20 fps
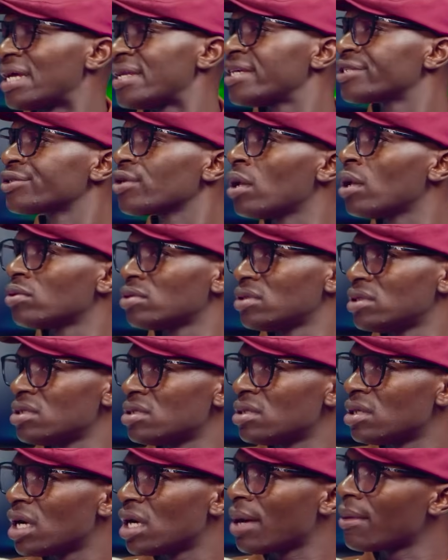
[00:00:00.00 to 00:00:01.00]
years old.
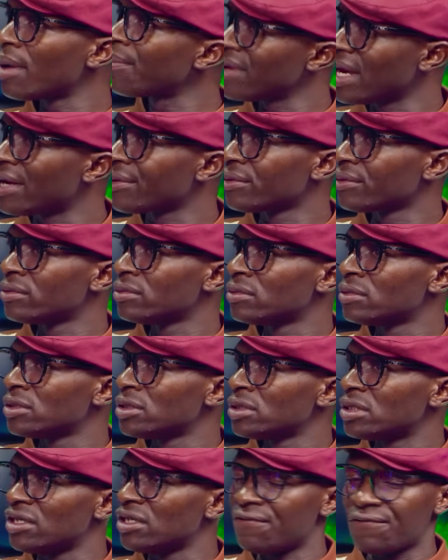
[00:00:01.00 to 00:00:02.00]
Amapiano.
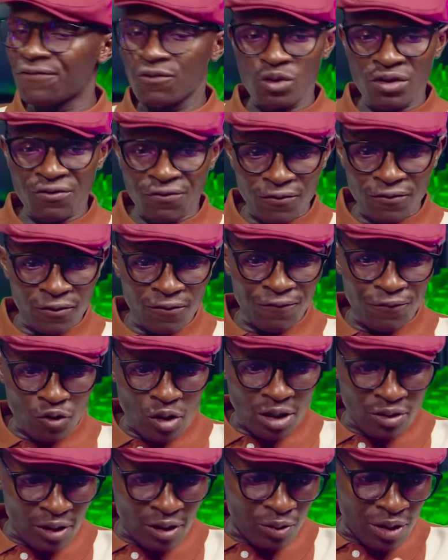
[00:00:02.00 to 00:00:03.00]
If we
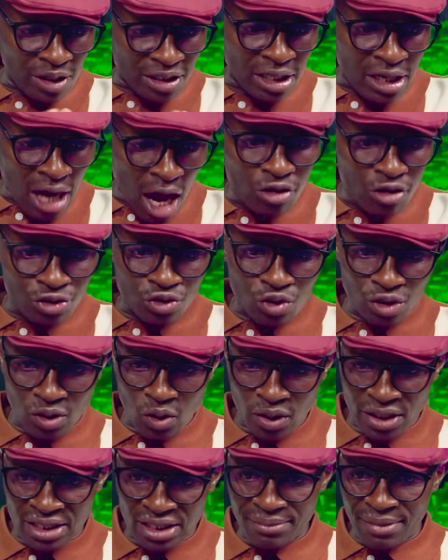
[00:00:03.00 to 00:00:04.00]
had to count
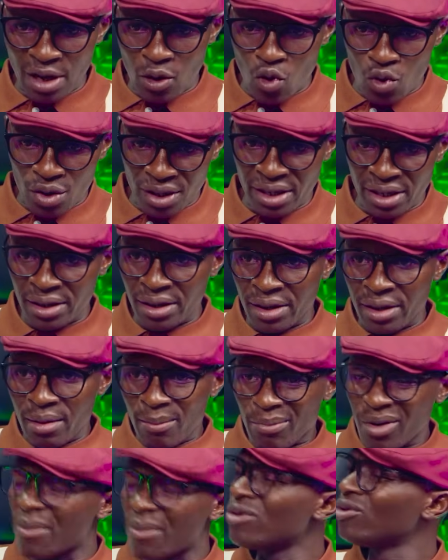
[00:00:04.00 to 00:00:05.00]
correctly, Makore,
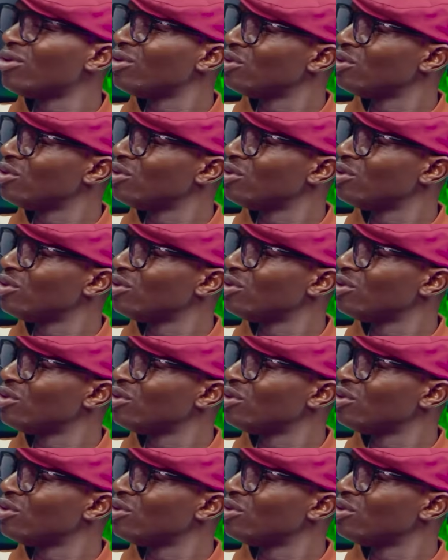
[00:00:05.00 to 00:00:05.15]
probably